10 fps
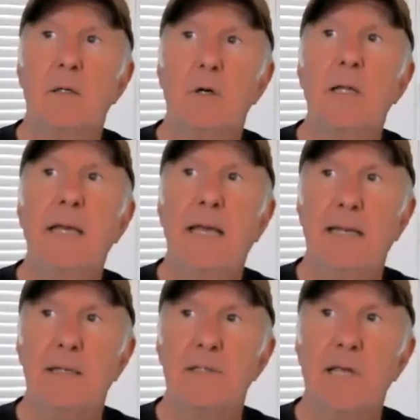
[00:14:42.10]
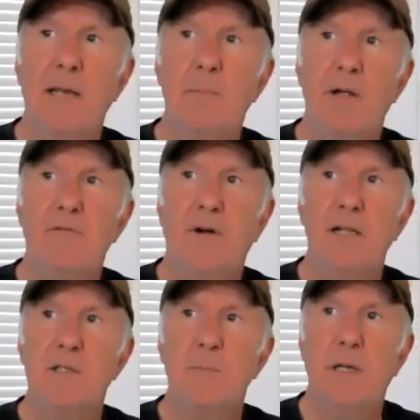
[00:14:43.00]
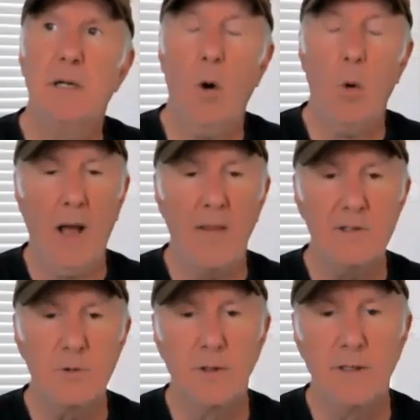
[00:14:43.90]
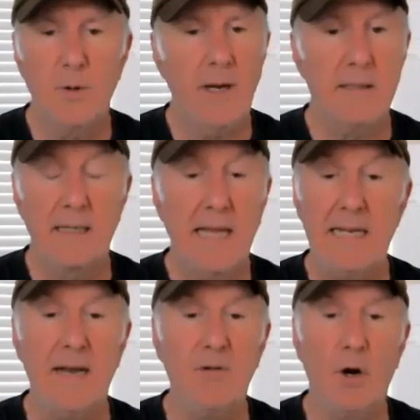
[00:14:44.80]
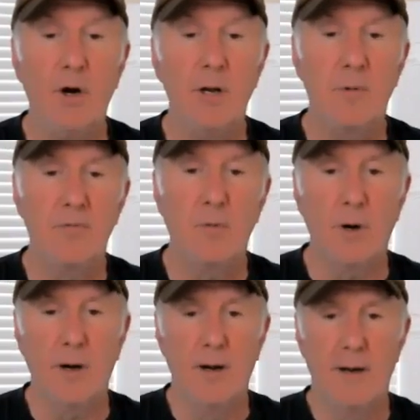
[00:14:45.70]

early 80s, and my friends being, oh, wow, that's really great. Like they'd never heard it before.